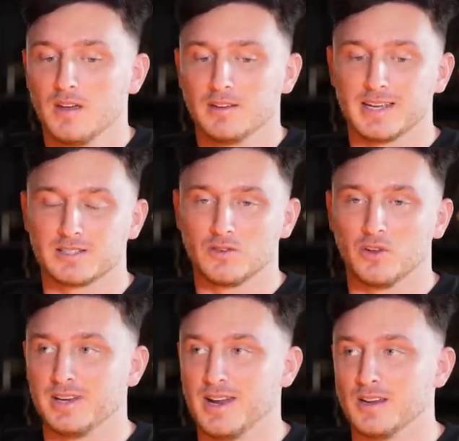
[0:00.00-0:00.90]
Yeah, so I've
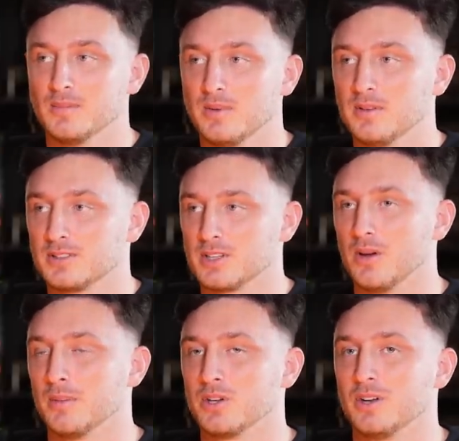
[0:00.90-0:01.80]
got the name. So
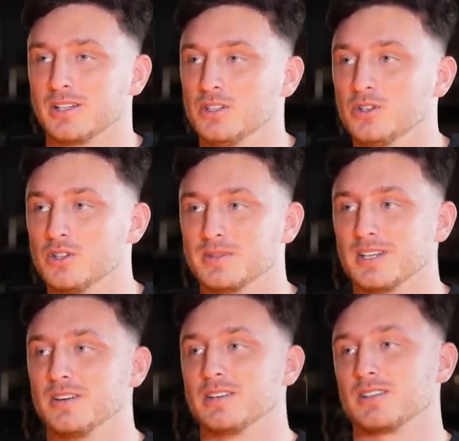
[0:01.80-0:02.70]
I'm doing like a YouTube
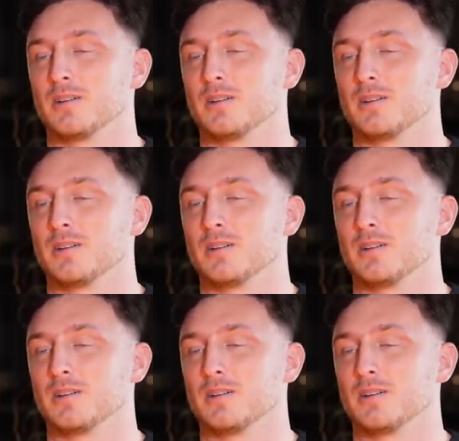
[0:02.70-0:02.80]
series.